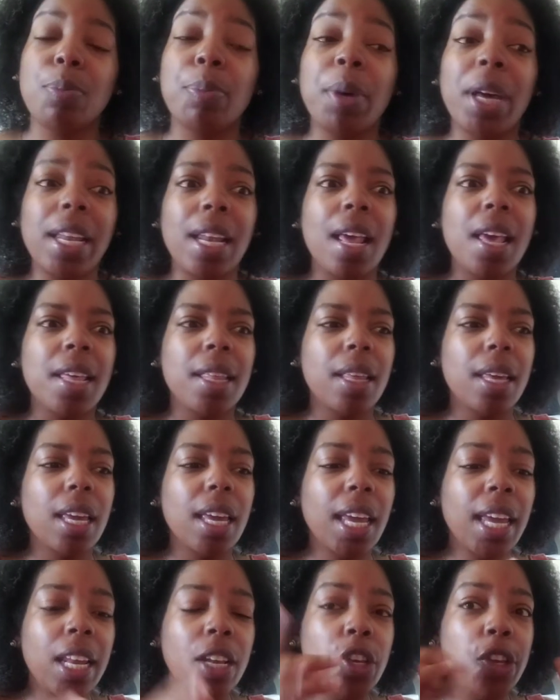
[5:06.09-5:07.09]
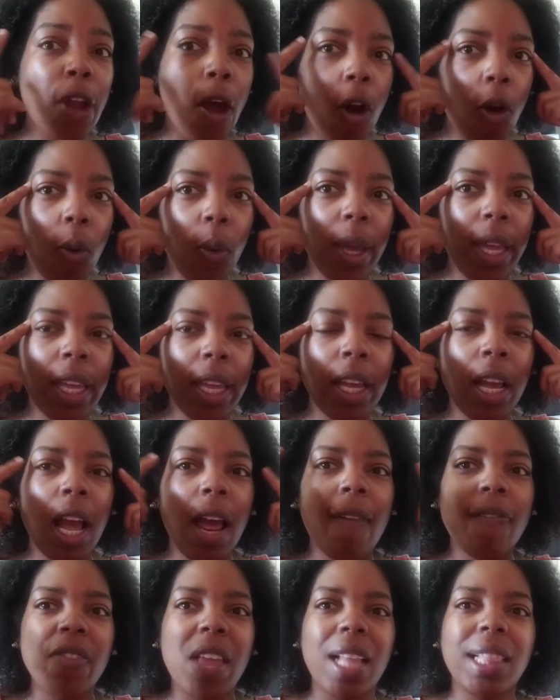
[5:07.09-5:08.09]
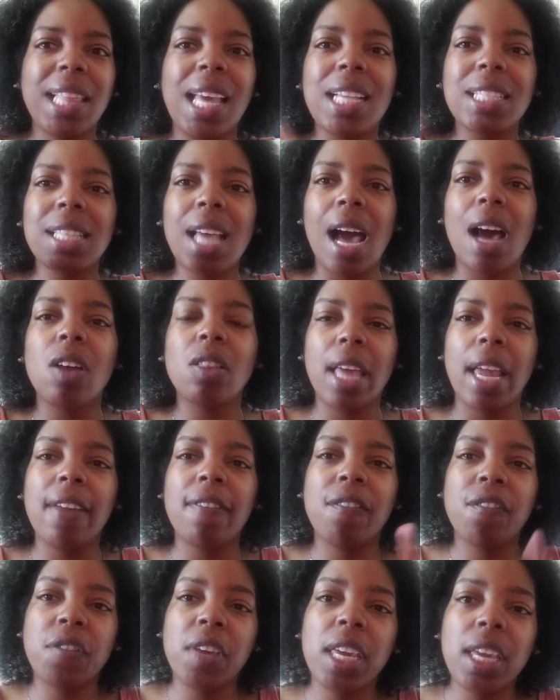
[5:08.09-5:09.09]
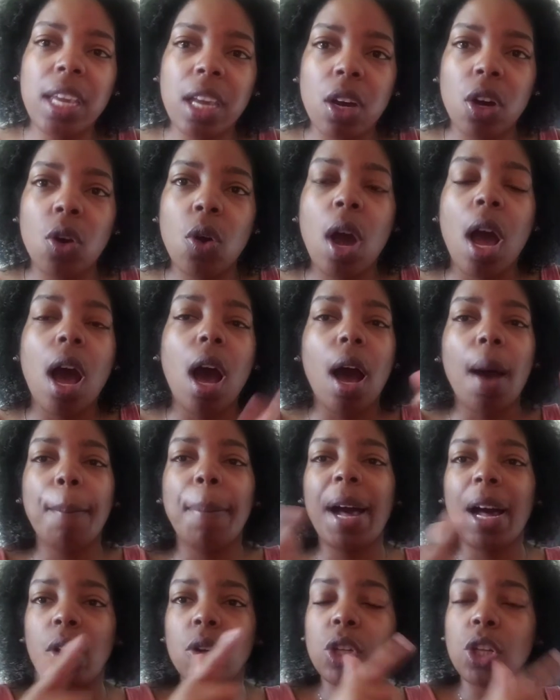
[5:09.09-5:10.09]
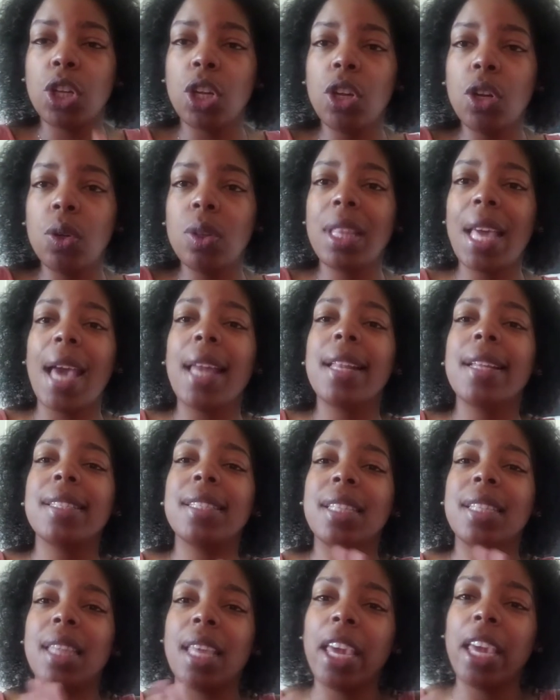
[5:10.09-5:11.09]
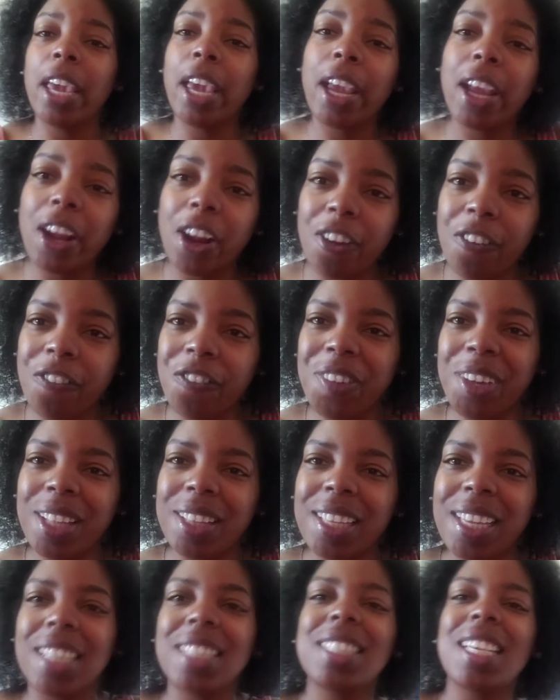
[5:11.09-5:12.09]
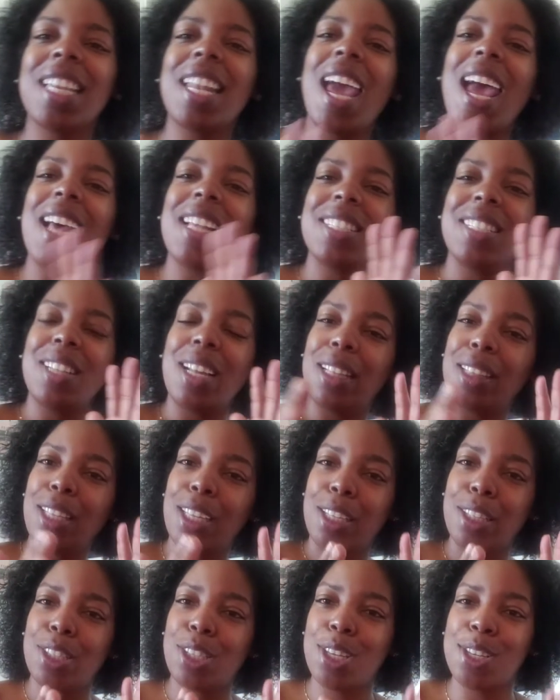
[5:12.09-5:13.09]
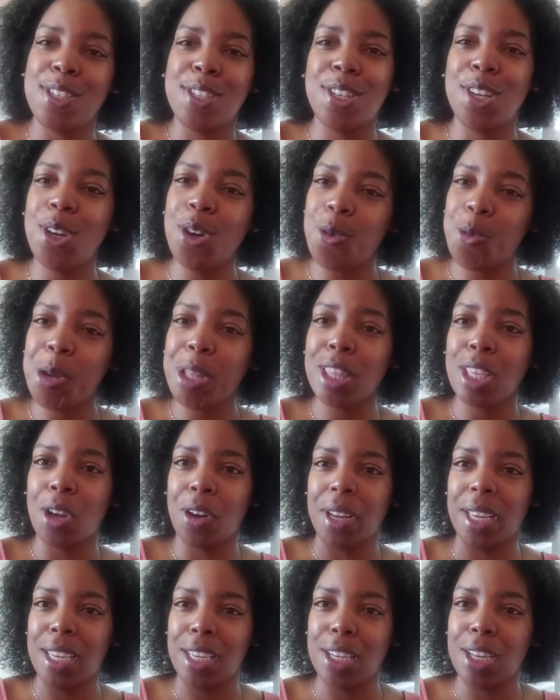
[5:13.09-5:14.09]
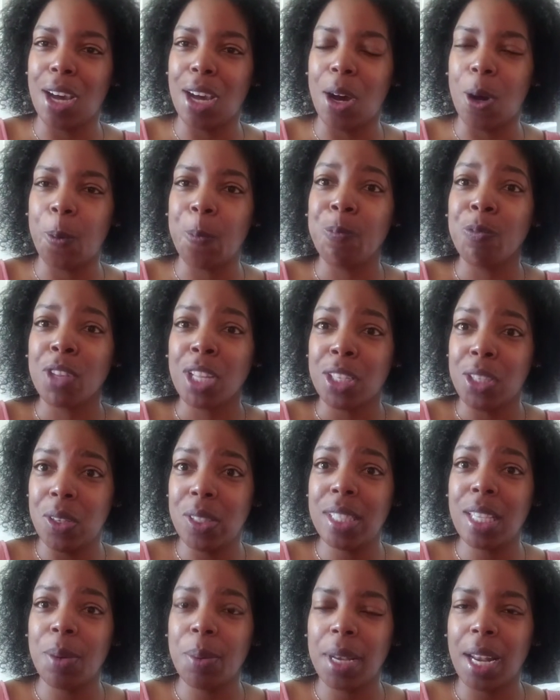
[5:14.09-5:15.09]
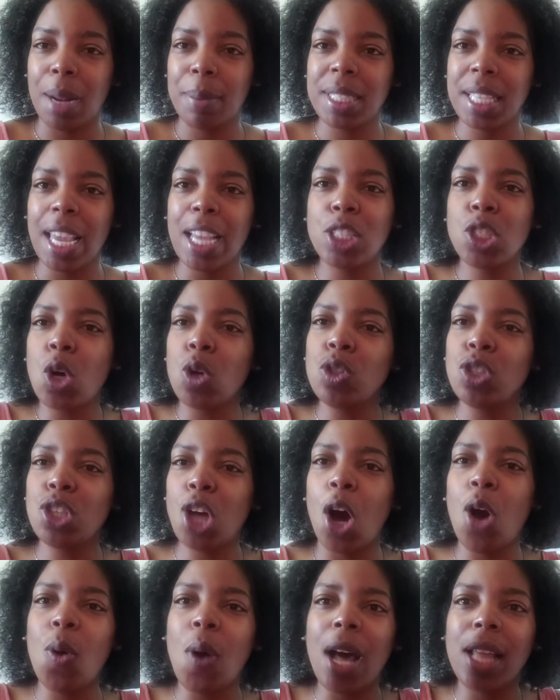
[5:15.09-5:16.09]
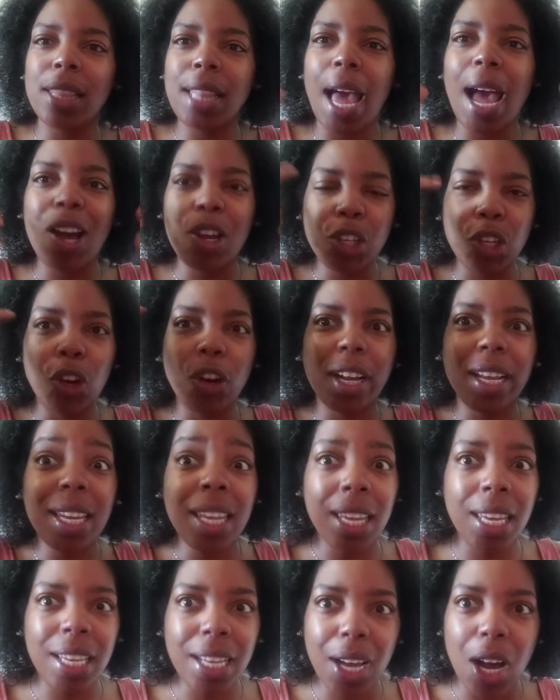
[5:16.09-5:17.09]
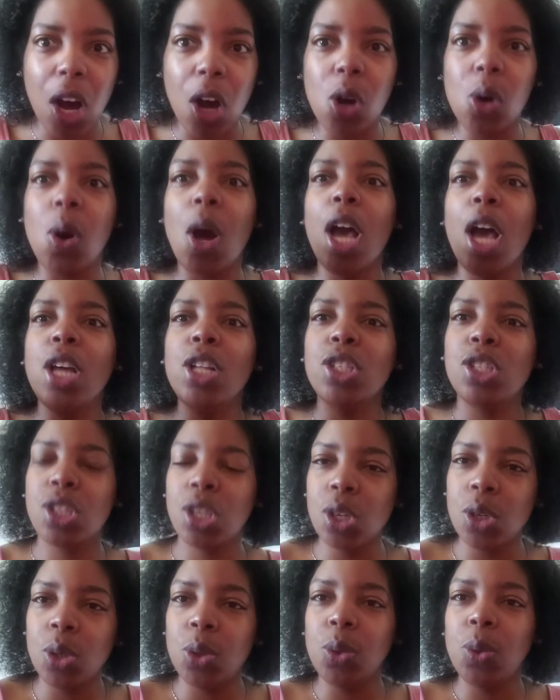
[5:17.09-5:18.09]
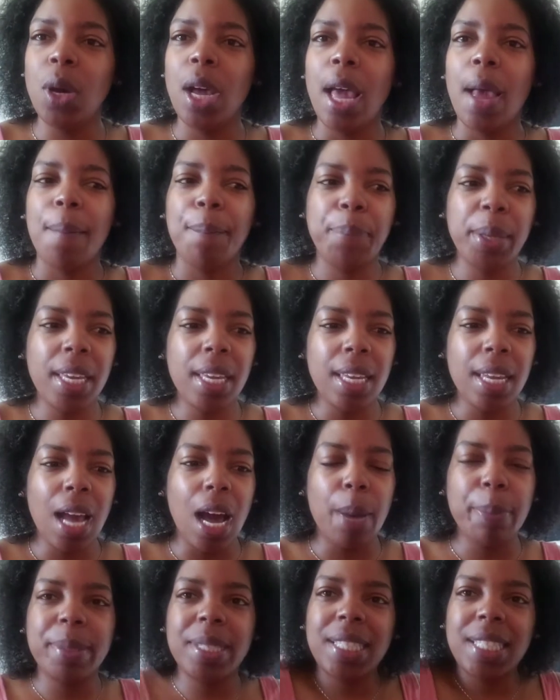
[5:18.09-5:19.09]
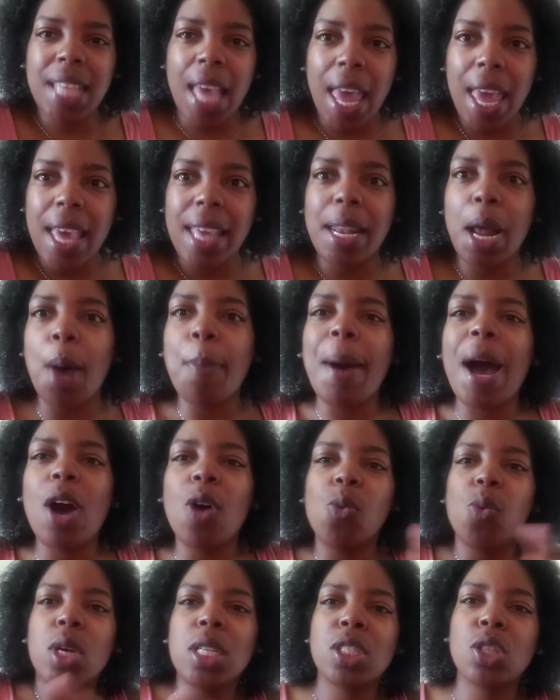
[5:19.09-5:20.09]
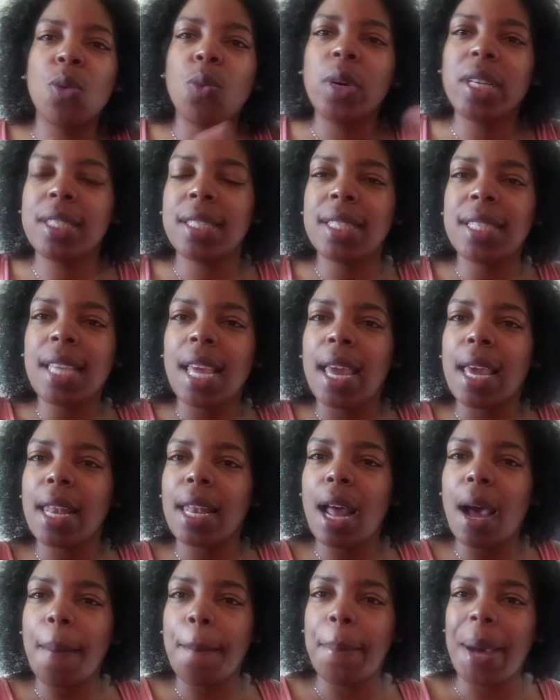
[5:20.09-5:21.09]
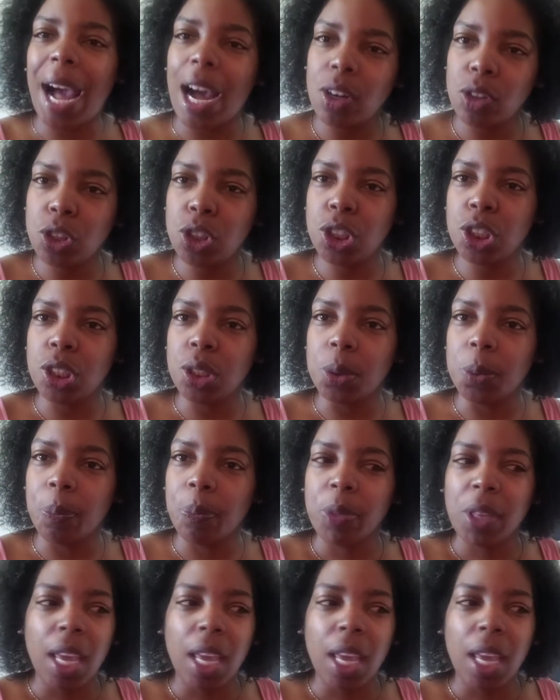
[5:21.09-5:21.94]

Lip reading: But in knowing that that's how they feel about you, that is their feelings. It has nothing to do with your ego. You see what I'm saying? So don't allow your ego to be upset about what someone said about you.